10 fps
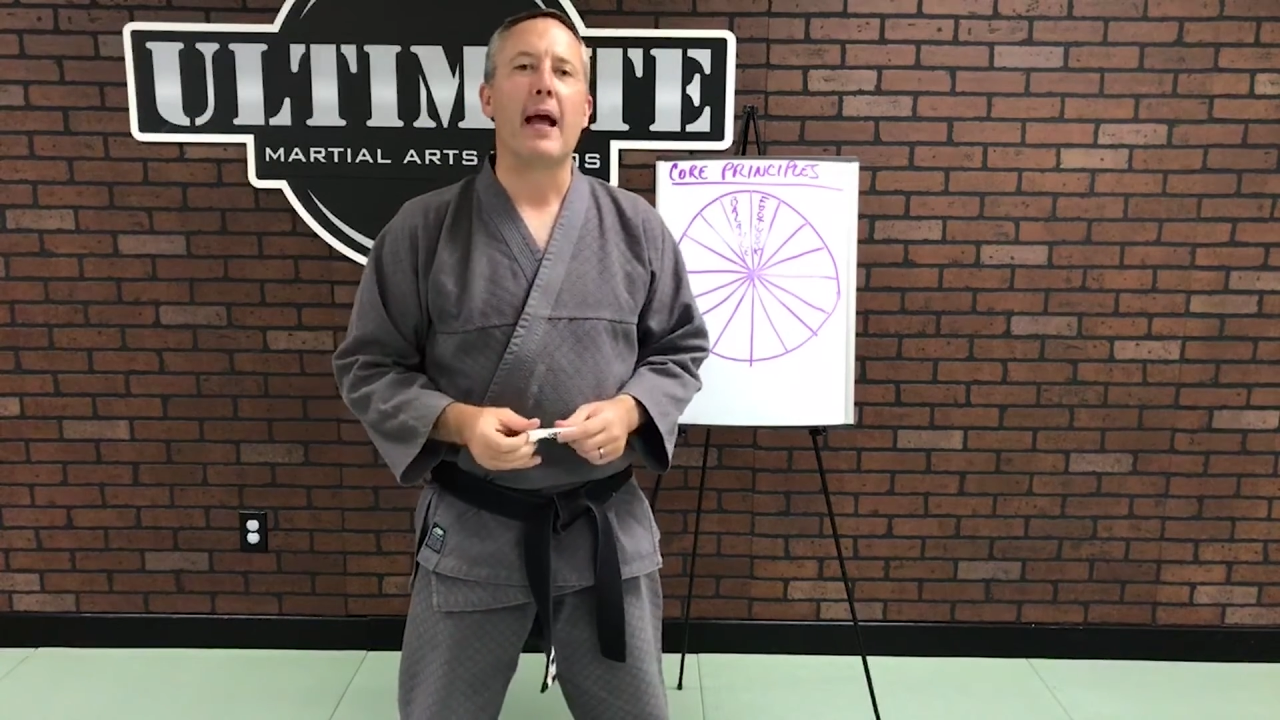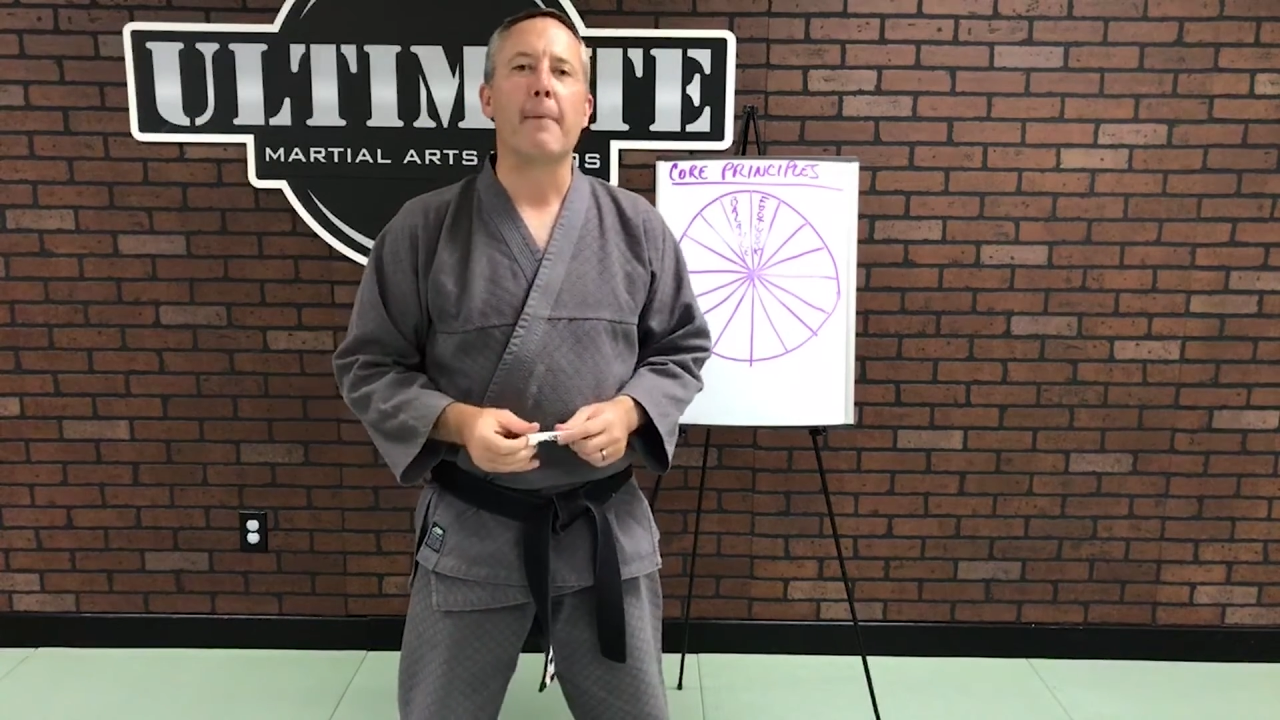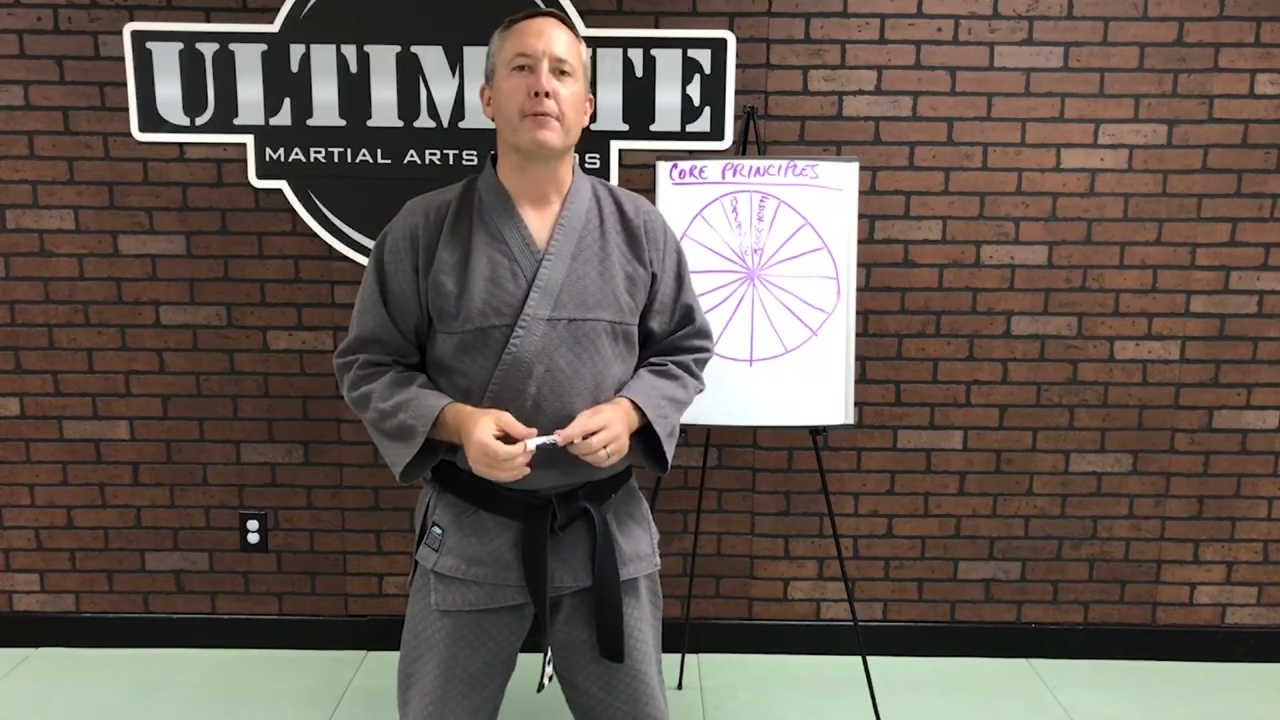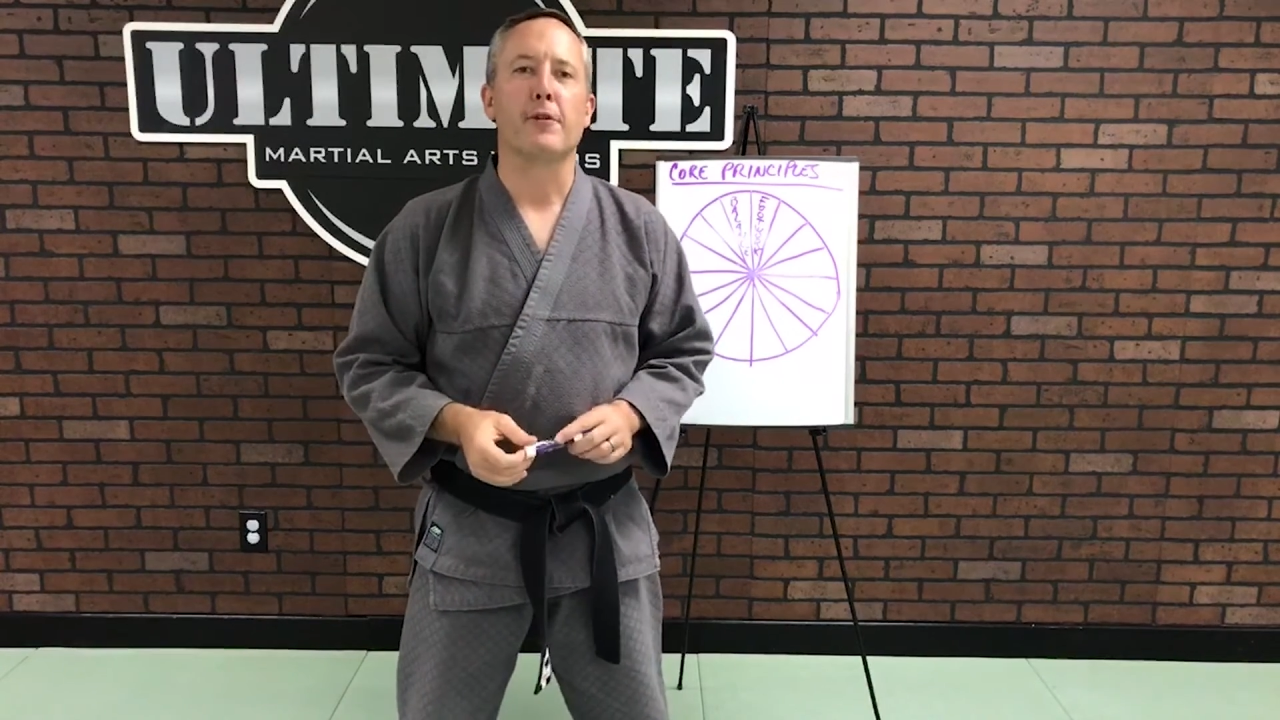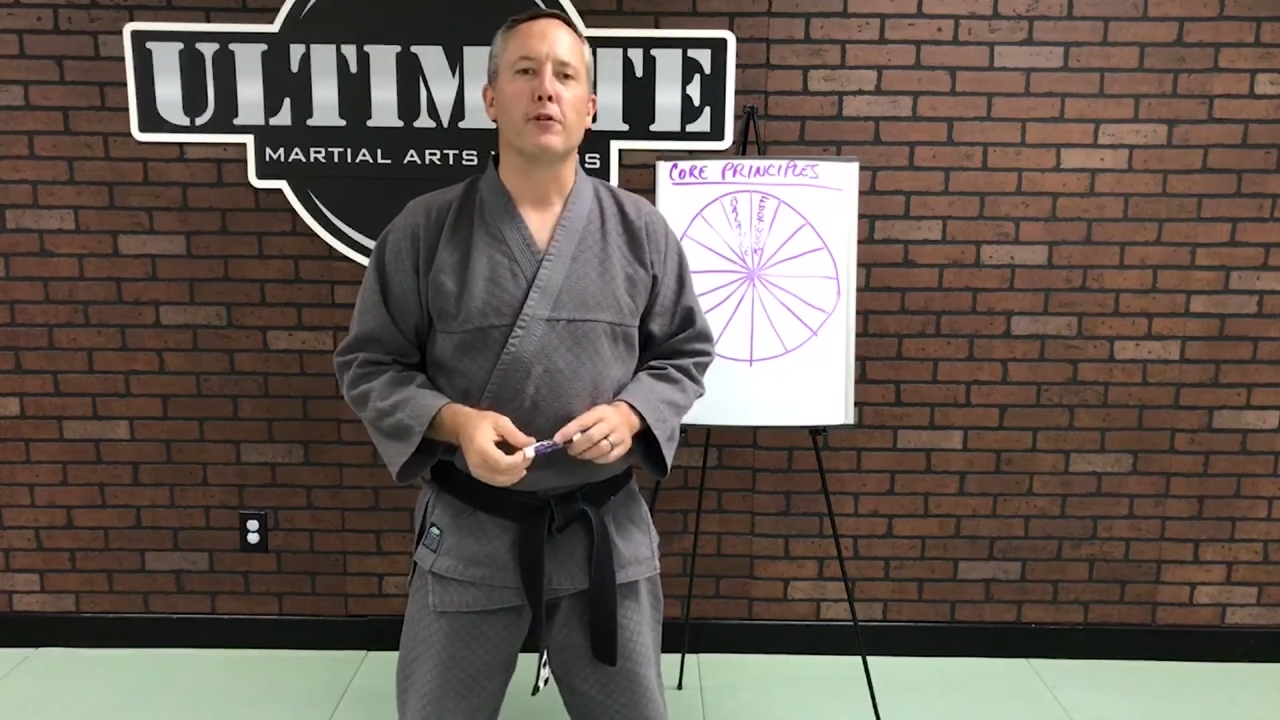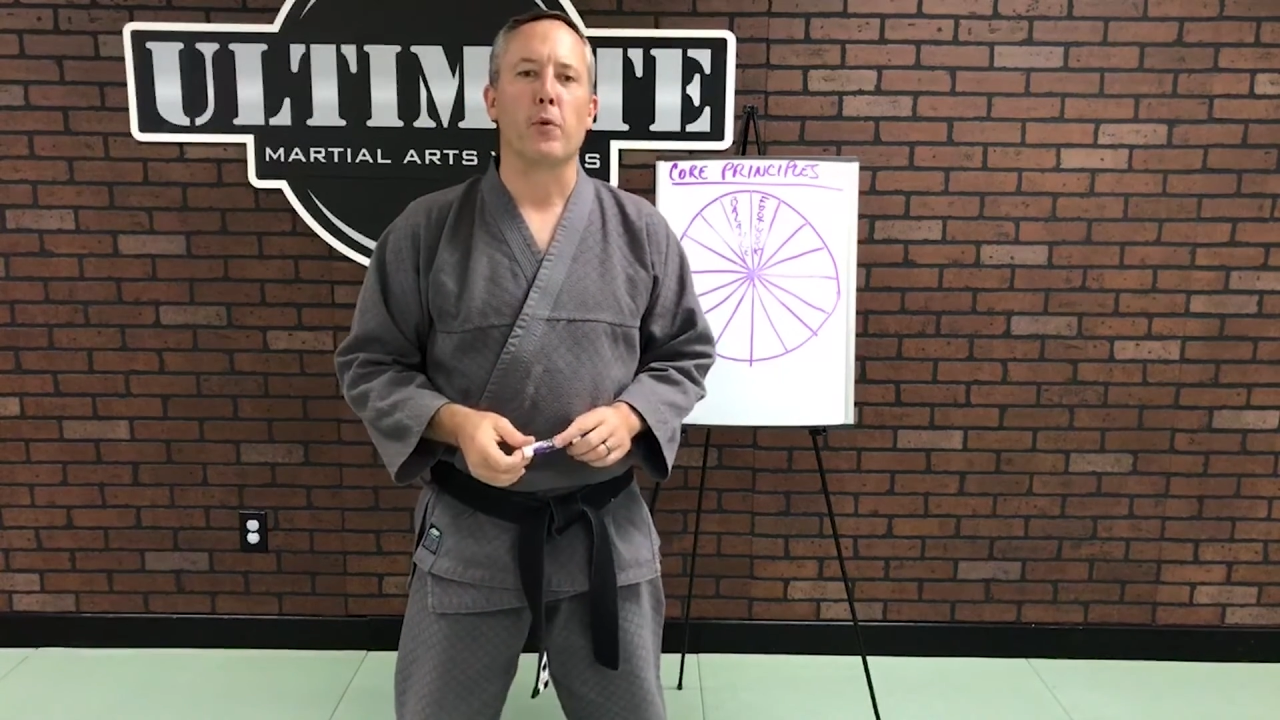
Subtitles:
episode